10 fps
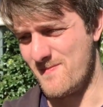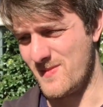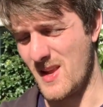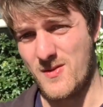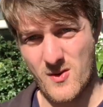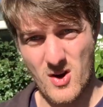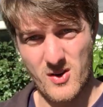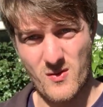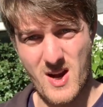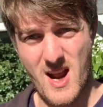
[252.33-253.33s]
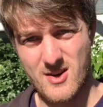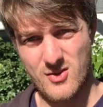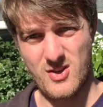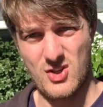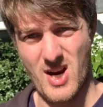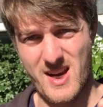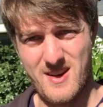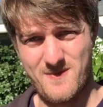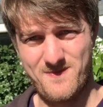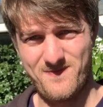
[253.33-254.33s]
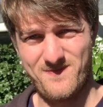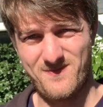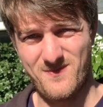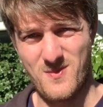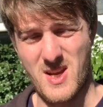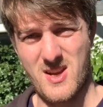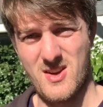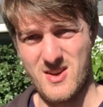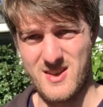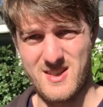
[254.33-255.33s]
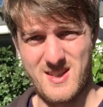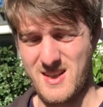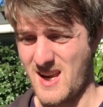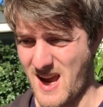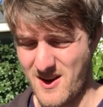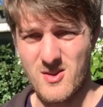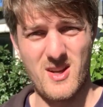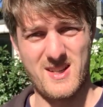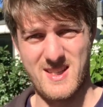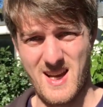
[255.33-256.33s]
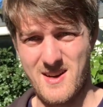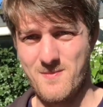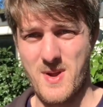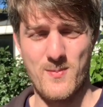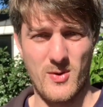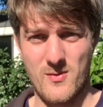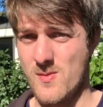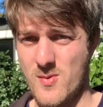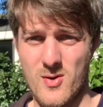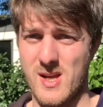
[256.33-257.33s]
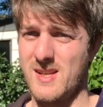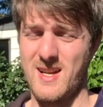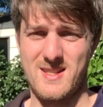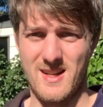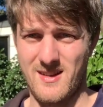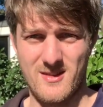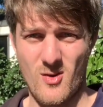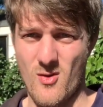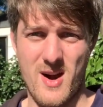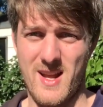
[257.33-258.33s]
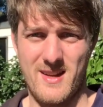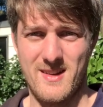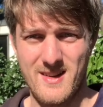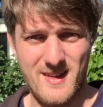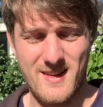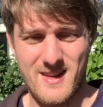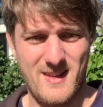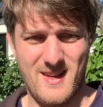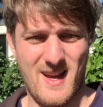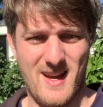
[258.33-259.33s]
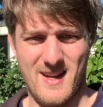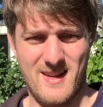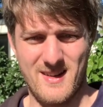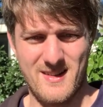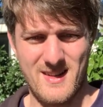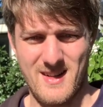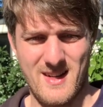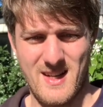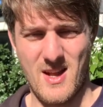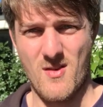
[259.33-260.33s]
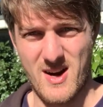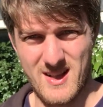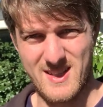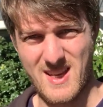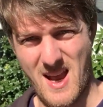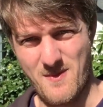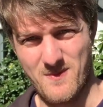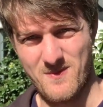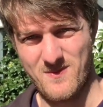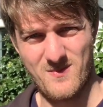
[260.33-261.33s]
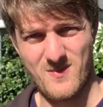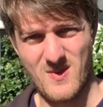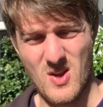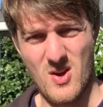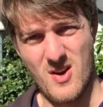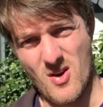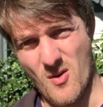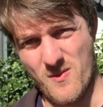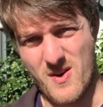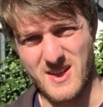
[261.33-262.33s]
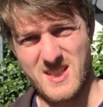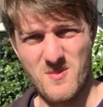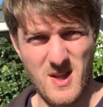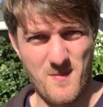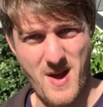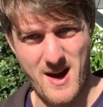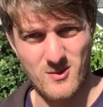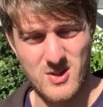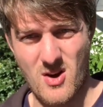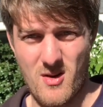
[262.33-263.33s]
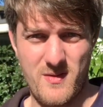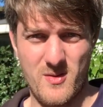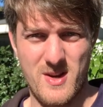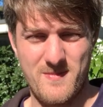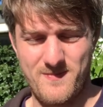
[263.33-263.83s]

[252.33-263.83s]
If you've got a 300, check it, because yeah, like I said, people are reporting dusting already, and they're running the same or very similar panel style filter.